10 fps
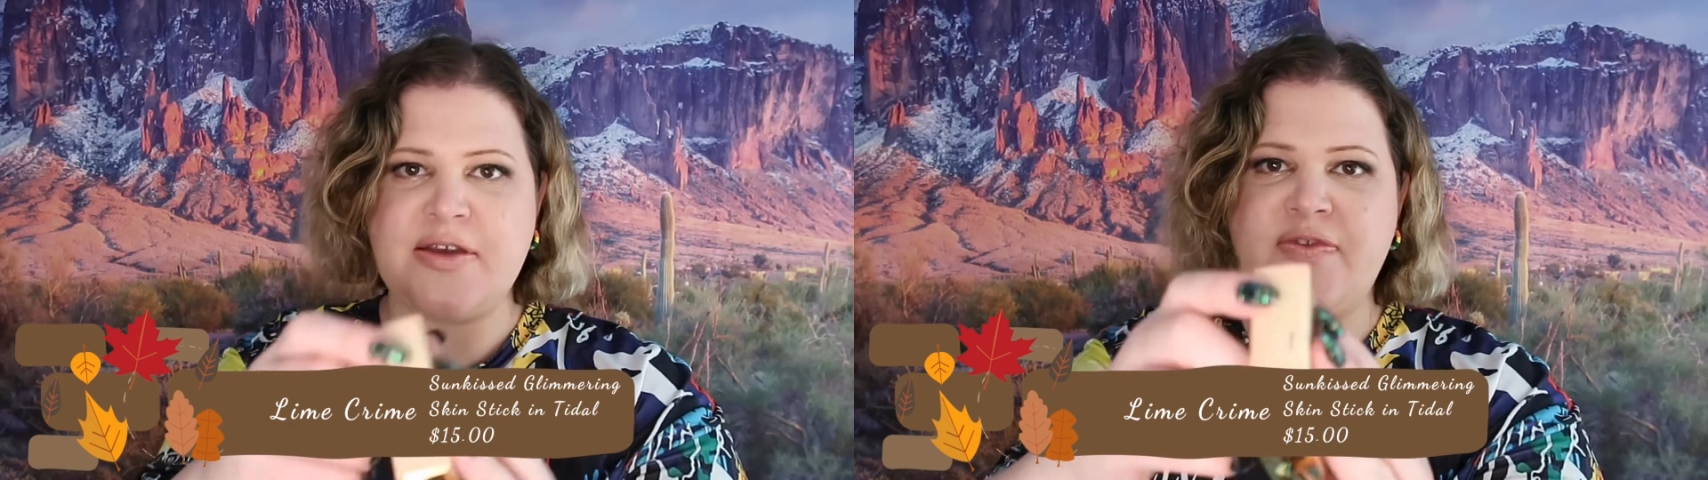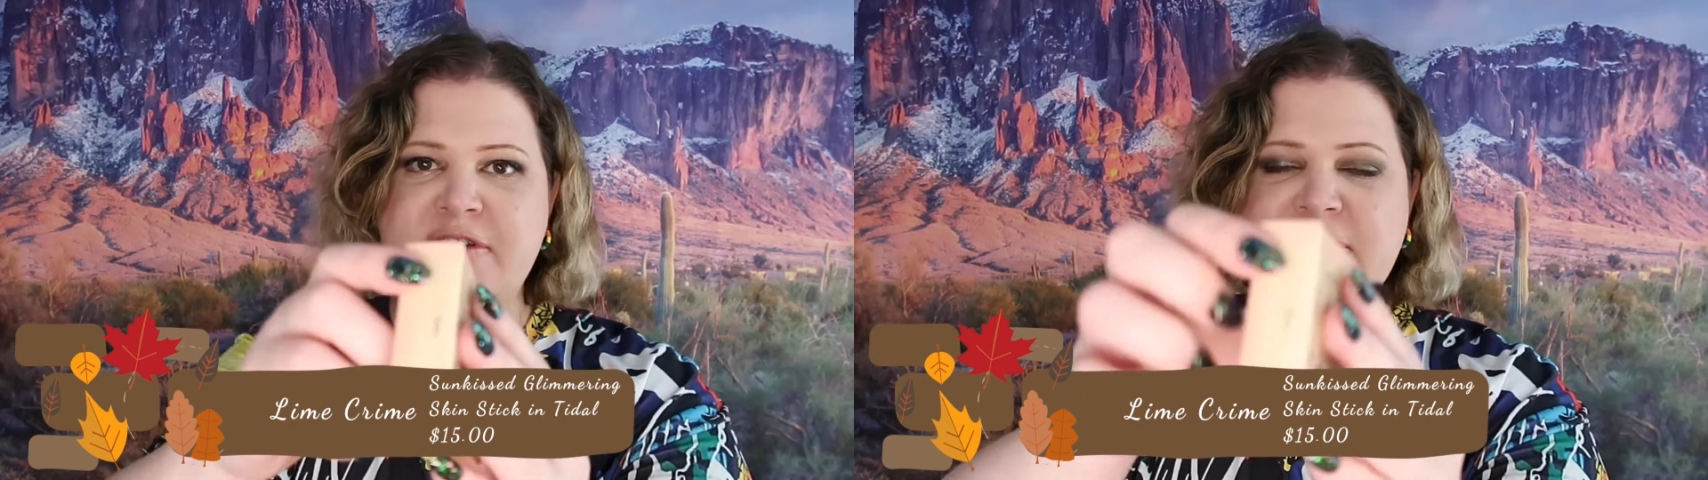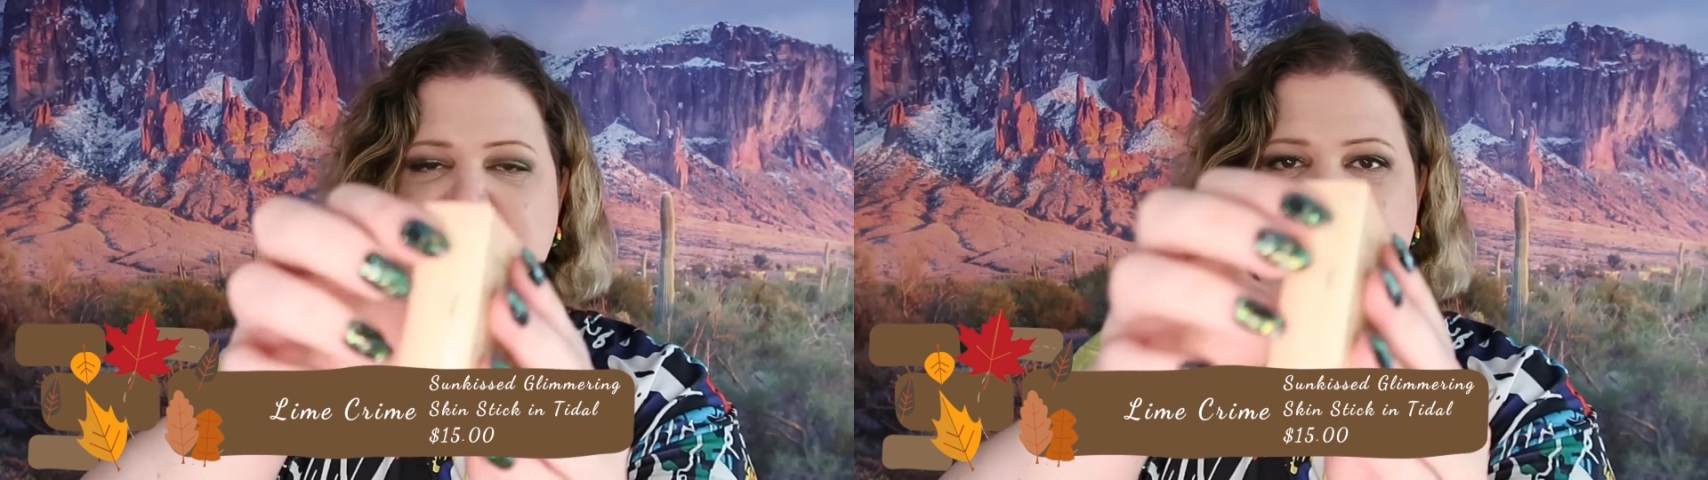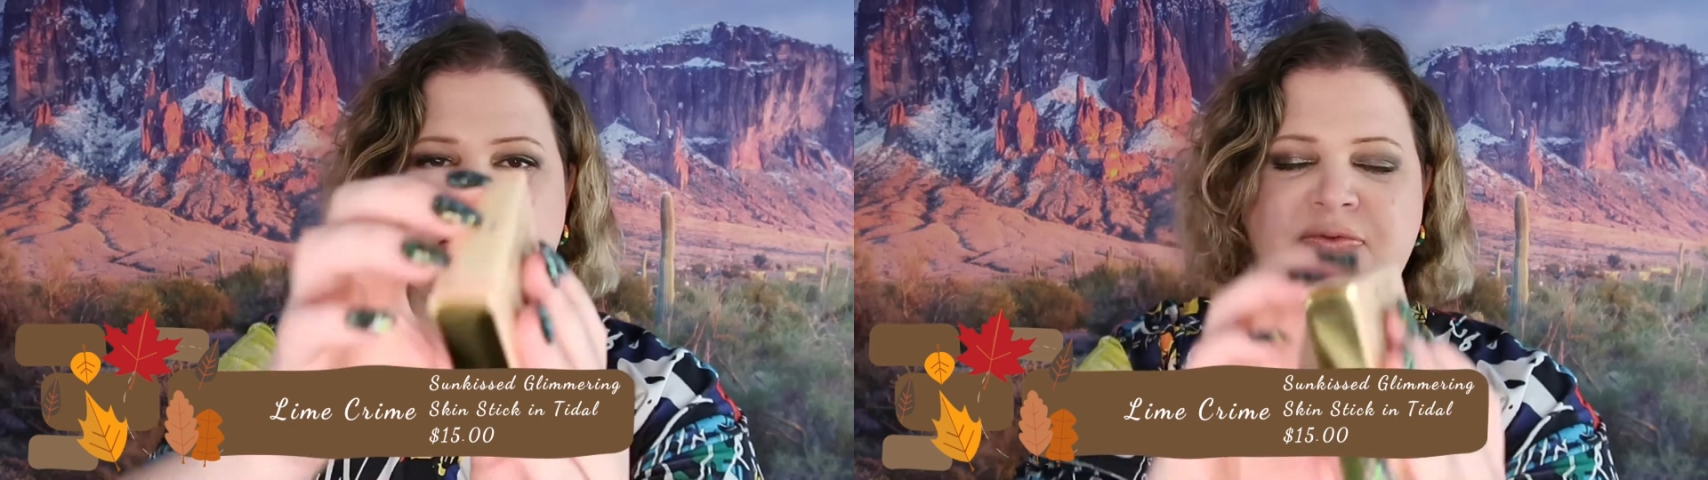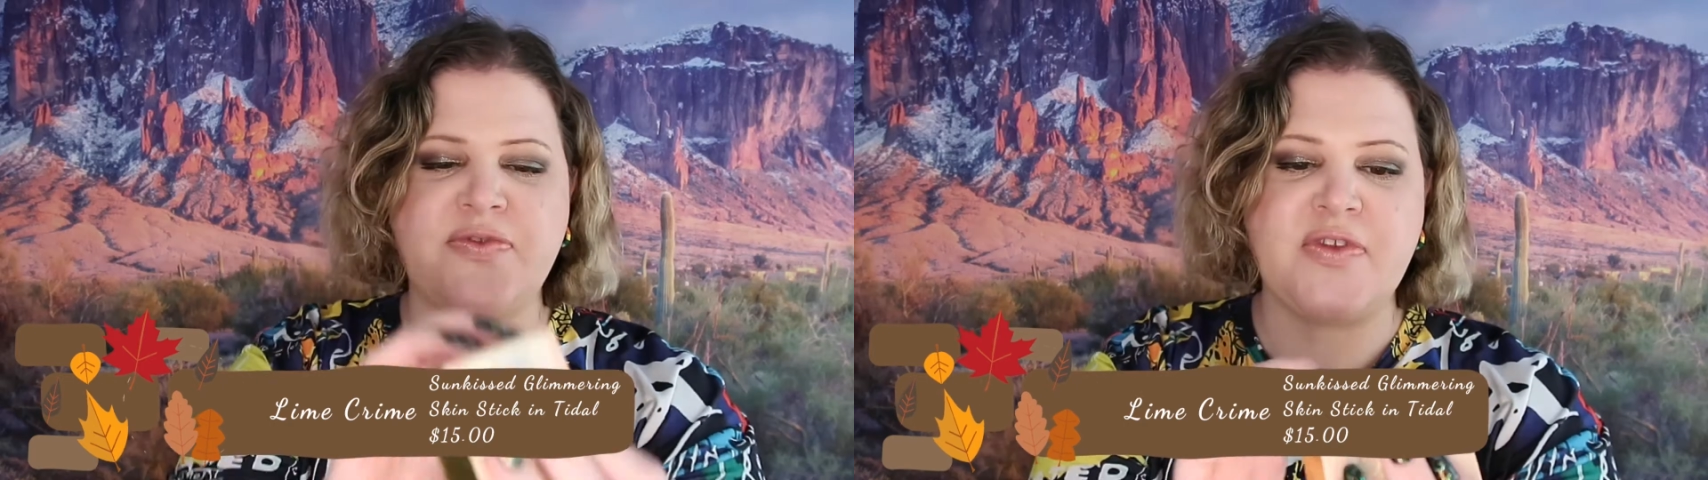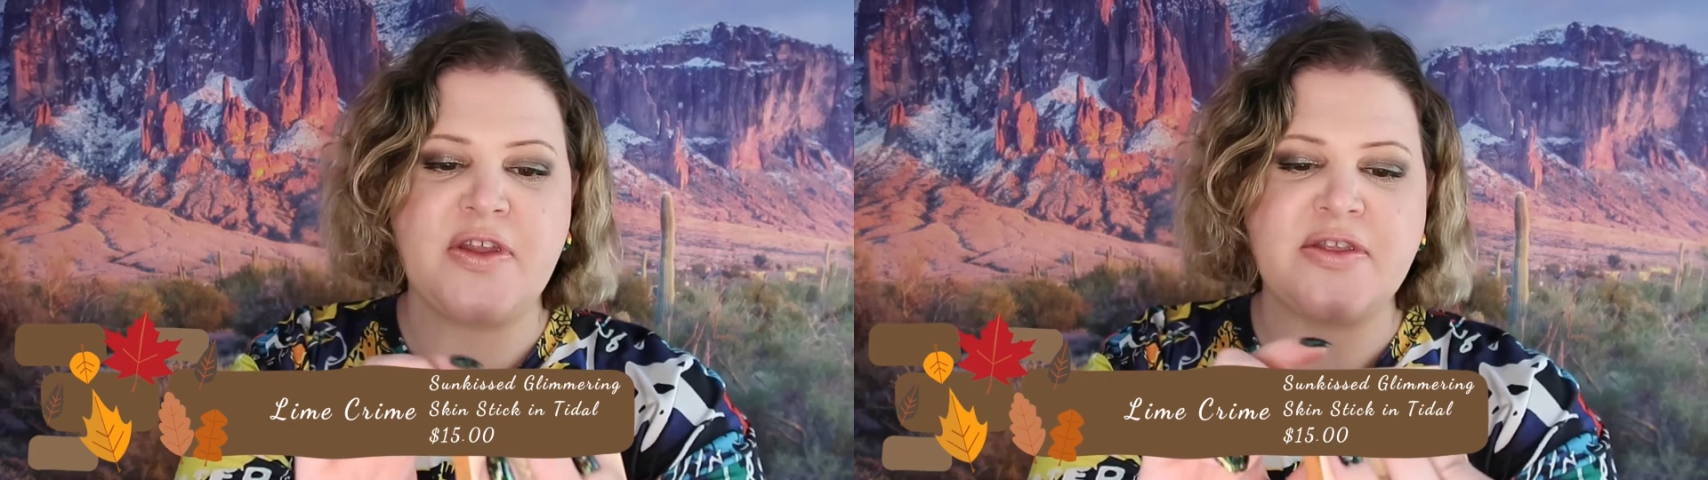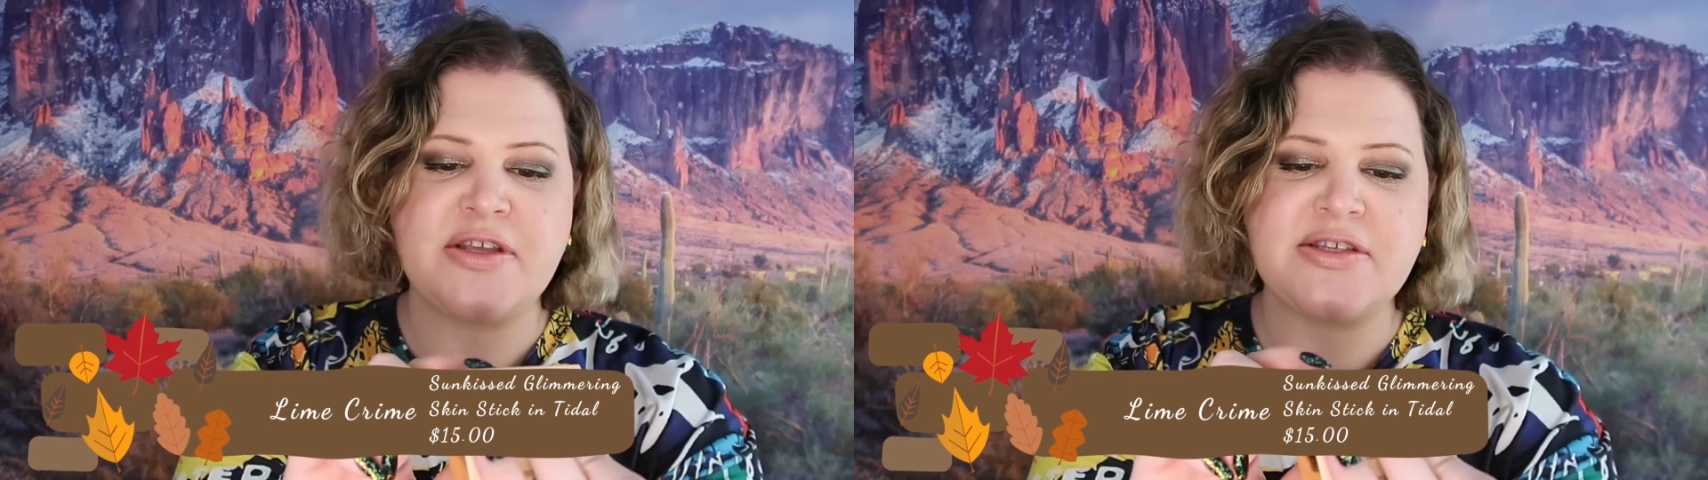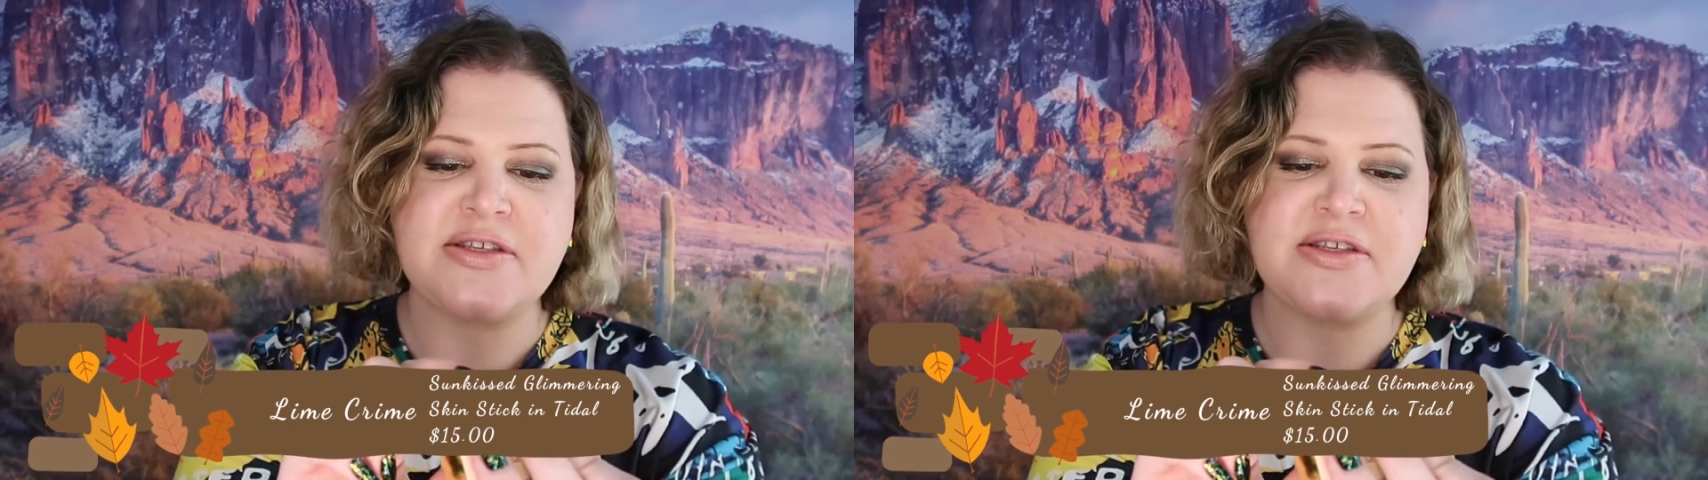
If this